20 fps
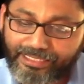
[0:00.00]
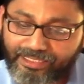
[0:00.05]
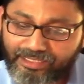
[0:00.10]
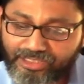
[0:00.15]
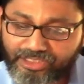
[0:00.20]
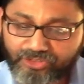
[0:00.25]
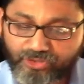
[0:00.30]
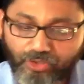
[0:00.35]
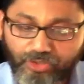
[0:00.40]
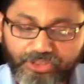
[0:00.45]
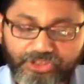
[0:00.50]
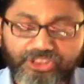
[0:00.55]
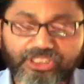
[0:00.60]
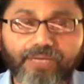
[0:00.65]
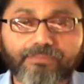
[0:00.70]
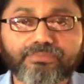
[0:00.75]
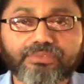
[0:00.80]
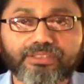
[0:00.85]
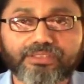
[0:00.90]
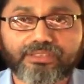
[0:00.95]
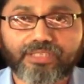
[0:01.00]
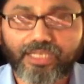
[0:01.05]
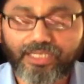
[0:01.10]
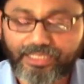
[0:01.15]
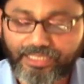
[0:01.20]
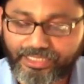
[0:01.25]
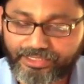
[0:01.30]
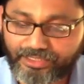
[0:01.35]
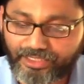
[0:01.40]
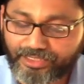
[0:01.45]
And then he saw the shams
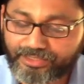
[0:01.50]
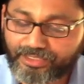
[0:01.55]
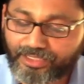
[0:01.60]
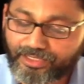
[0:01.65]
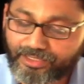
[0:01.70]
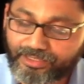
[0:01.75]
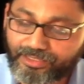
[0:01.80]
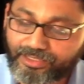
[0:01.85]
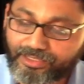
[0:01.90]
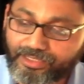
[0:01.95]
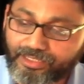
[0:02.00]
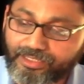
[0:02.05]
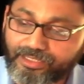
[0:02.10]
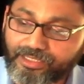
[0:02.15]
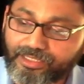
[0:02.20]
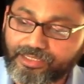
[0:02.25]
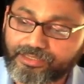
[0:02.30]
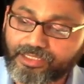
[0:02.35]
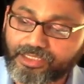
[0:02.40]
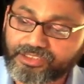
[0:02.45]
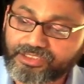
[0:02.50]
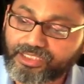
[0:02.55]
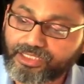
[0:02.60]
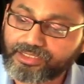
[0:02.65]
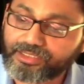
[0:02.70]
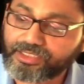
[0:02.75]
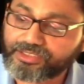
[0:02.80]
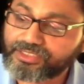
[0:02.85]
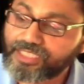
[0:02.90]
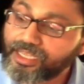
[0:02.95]
and
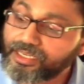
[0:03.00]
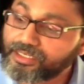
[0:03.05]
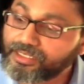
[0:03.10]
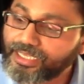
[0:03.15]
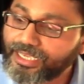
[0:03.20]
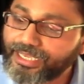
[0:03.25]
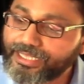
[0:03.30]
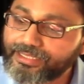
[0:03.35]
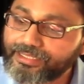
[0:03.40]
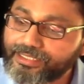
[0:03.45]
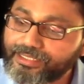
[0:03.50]
the sun,